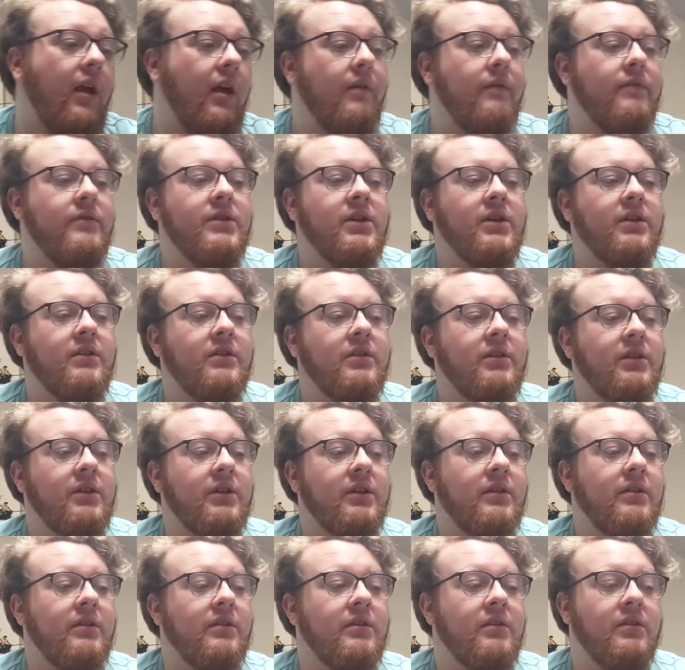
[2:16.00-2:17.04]
I've
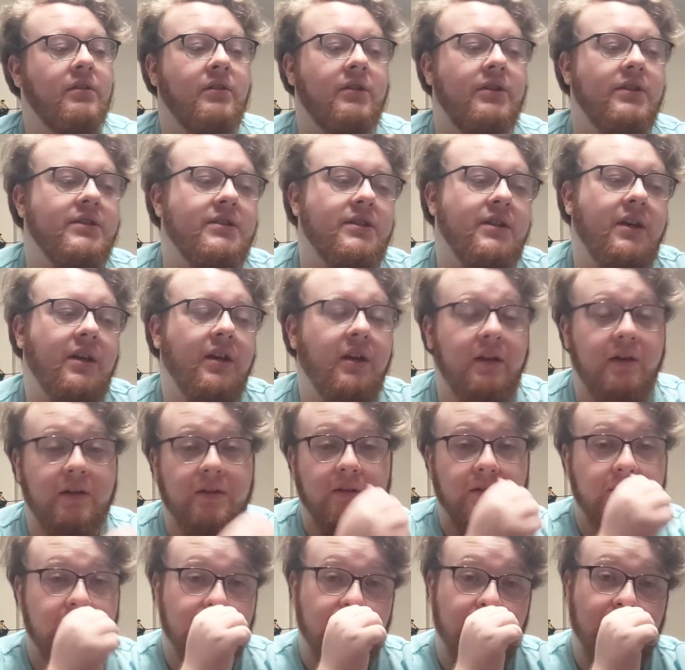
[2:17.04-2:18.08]
generally, earlier today,
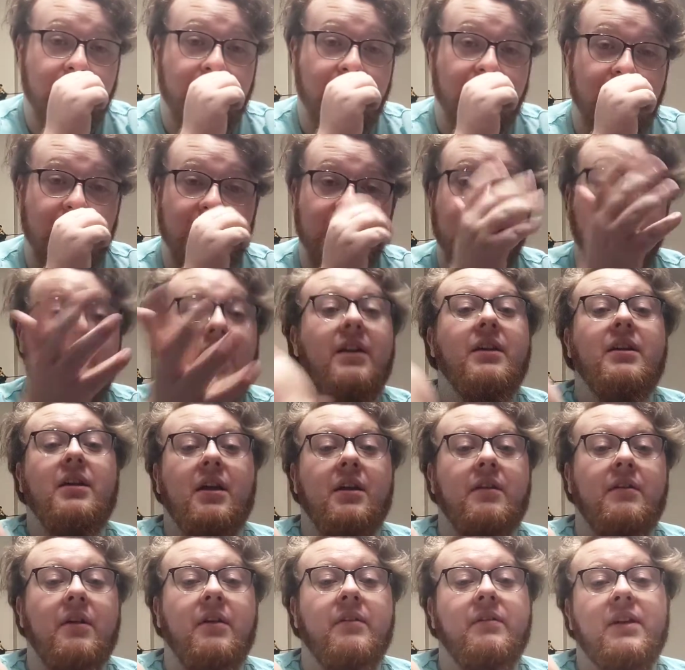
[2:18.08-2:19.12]
when it was, because
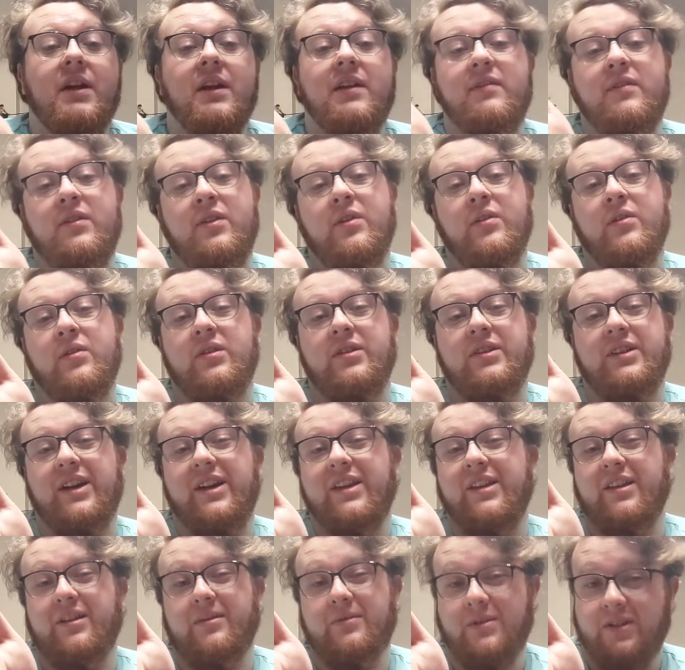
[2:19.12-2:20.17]
I've kind of known all
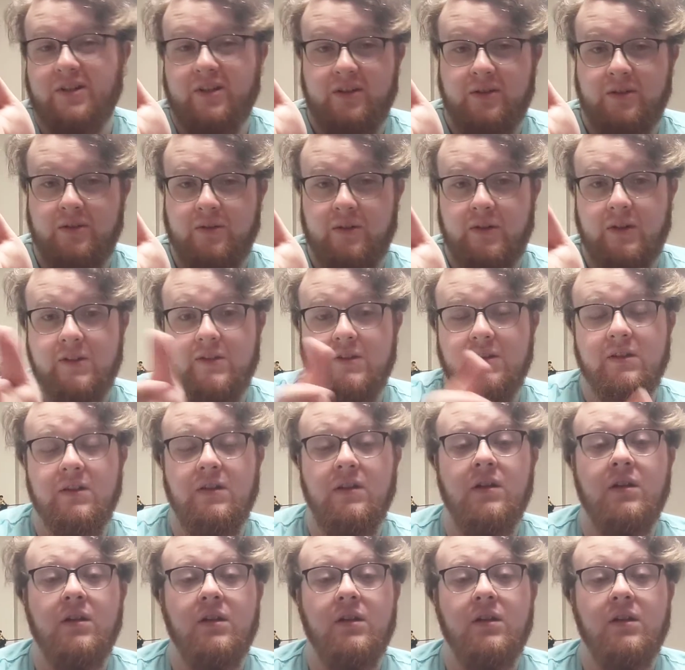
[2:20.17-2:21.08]
day that I was going to do this.